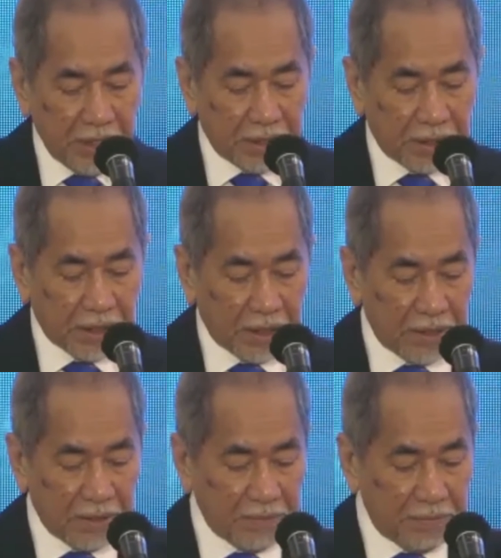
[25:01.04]
Minister
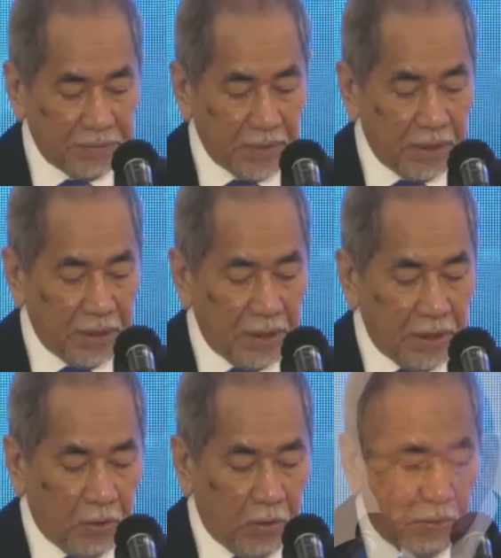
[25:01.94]

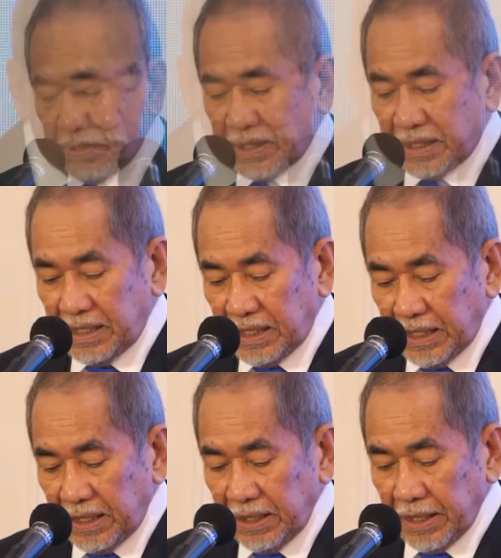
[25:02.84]
to
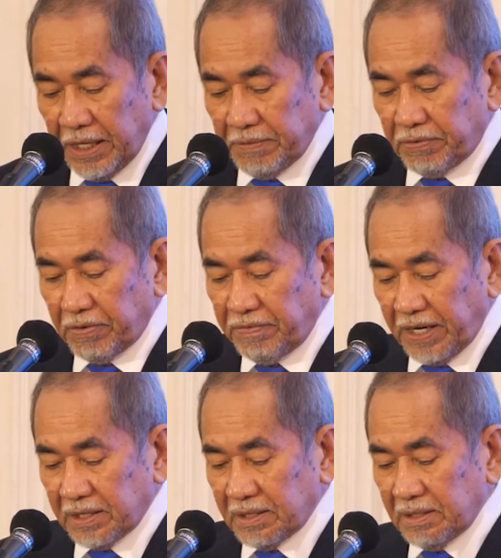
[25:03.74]
oversee and
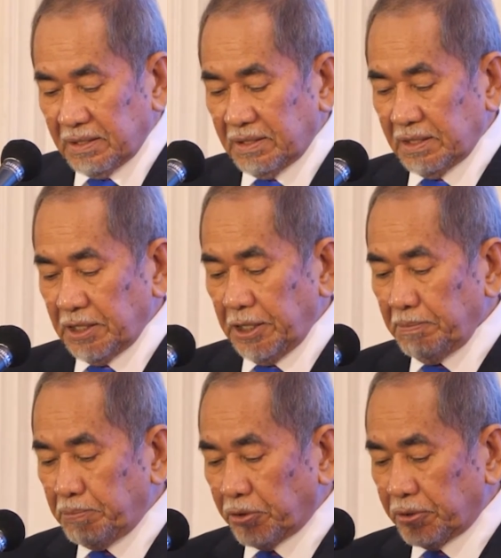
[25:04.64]
provide
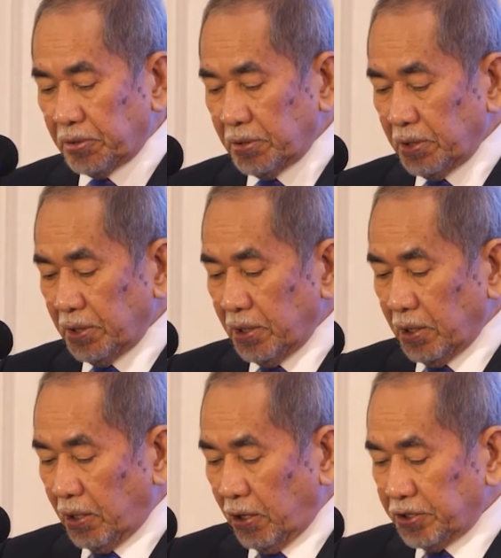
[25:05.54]
input
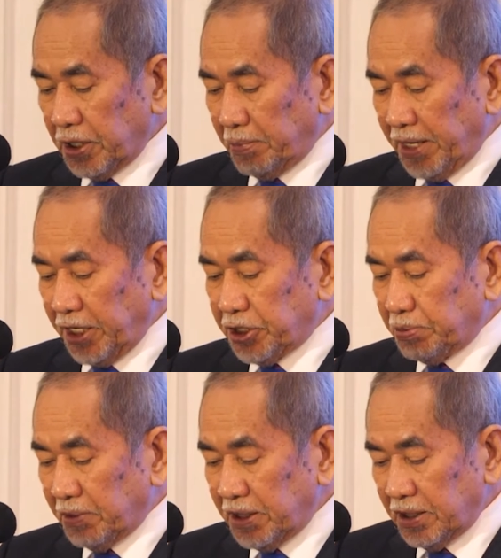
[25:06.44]
on the
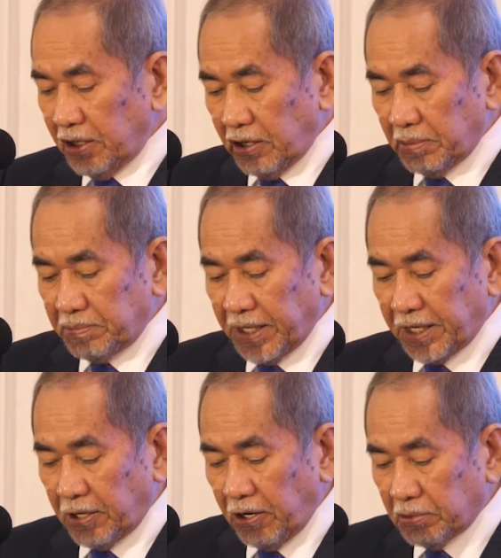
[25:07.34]
management of the
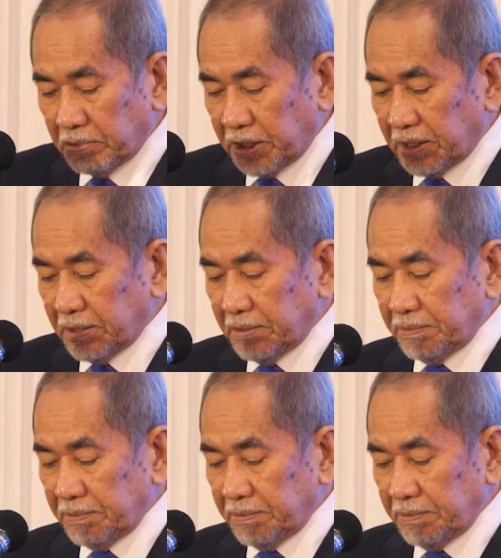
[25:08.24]
economy